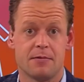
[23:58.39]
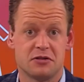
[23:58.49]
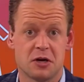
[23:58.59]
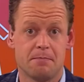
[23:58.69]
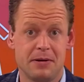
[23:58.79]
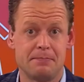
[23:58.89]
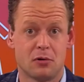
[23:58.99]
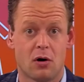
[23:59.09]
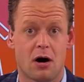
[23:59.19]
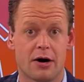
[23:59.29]
Some
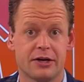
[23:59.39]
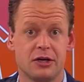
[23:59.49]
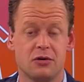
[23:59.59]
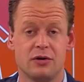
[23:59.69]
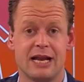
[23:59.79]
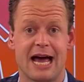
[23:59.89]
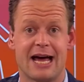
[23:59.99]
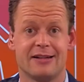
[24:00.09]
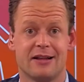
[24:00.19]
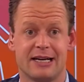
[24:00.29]
people argue
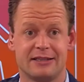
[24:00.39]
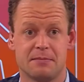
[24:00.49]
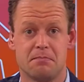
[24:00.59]
that like the